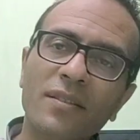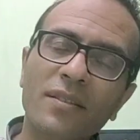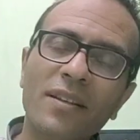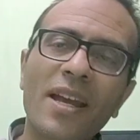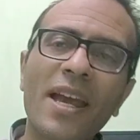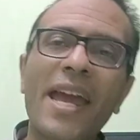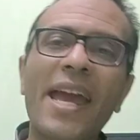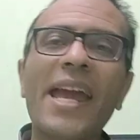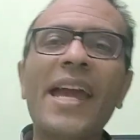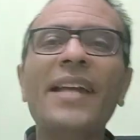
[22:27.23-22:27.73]

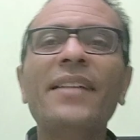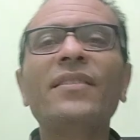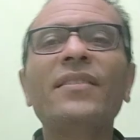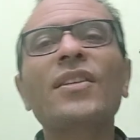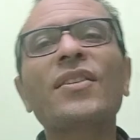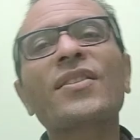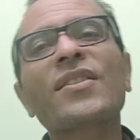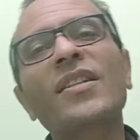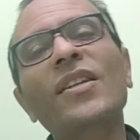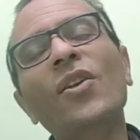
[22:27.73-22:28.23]
and
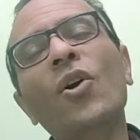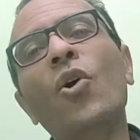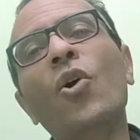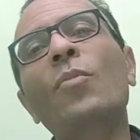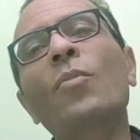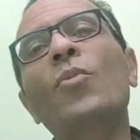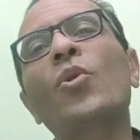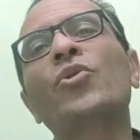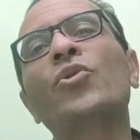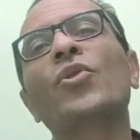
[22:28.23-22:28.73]
slow
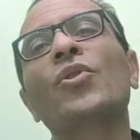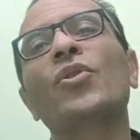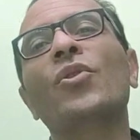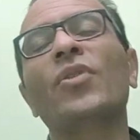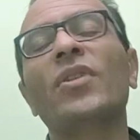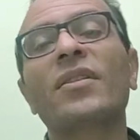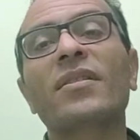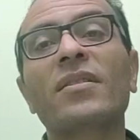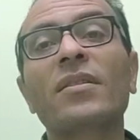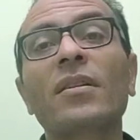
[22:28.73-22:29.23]
motor
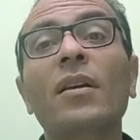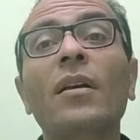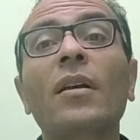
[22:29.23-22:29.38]
units.